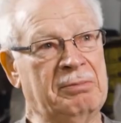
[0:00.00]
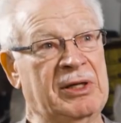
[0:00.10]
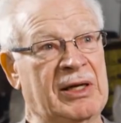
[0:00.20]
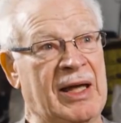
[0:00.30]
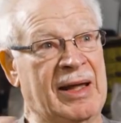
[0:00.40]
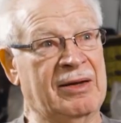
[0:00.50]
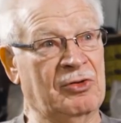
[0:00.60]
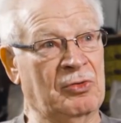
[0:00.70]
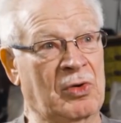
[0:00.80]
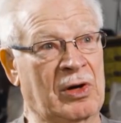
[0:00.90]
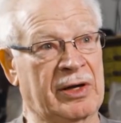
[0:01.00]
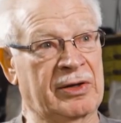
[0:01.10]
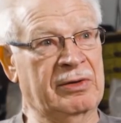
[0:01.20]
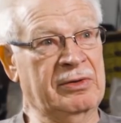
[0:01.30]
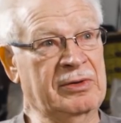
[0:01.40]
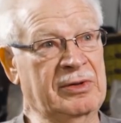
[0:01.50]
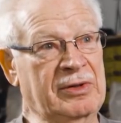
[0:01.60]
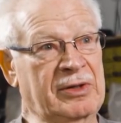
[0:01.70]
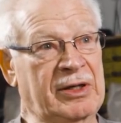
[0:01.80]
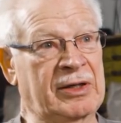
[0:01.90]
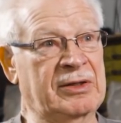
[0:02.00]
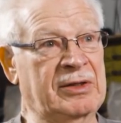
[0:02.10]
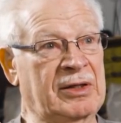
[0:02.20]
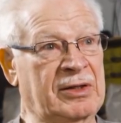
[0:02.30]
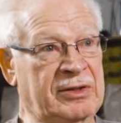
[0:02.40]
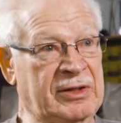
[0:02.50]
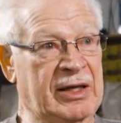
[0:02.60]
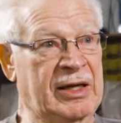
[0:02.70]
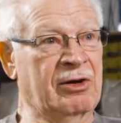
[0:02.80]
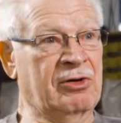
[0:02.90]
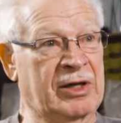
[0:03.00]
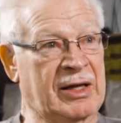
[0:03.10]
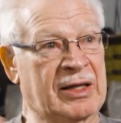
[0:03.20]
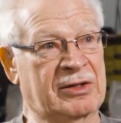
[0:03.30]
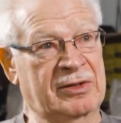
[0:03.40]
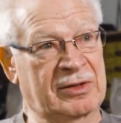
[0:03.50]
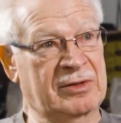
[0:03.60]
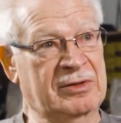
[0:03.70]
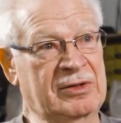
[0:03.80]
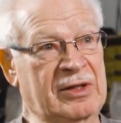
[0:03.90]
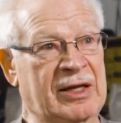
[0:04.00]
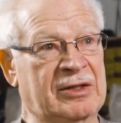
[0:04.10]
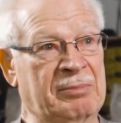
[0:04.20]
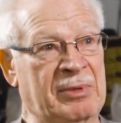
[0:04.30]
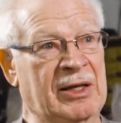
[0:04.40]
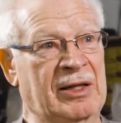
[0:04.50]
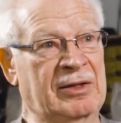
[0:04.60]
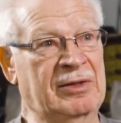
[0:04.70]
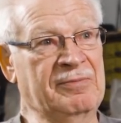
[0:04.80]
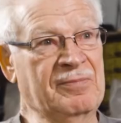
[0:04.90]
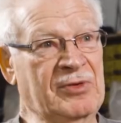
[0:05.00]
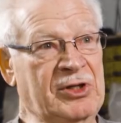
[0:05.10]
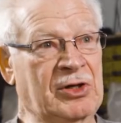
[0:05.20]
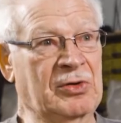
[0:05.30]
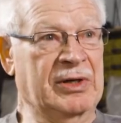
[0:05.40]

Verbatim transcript: being out of the water and the air get at the, at the metal, you know,